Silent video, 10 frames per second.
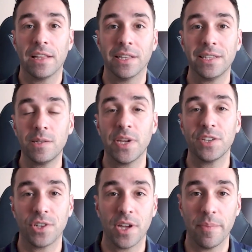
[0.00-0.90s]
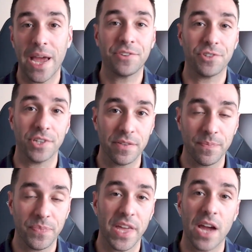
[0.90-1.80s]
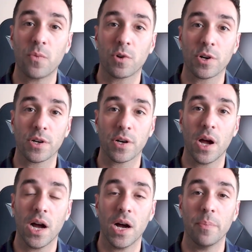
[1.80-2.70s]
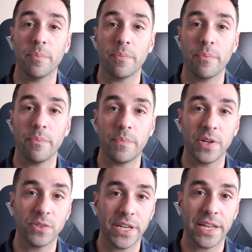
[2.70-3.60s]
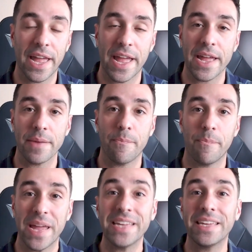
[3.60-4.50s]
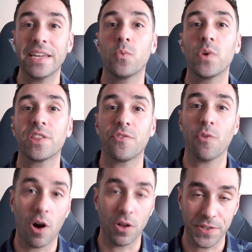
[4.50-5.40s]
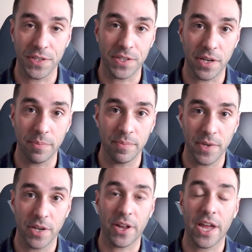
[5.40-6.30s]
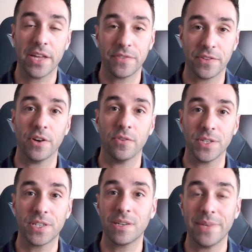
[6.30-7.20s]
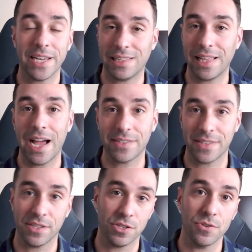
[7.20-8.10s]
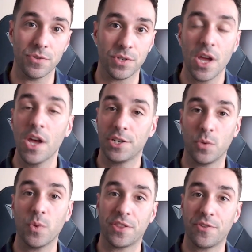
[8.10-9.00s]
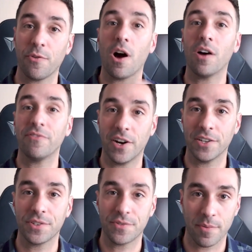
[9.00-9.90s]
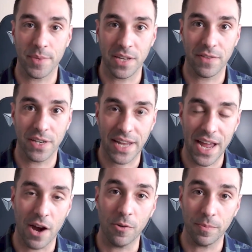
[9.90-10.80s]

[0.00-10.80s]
Let's imagine that we're um, building a banking withdrawal system. Okay, so this is going to be a class that's used to withdraw funds from a given account.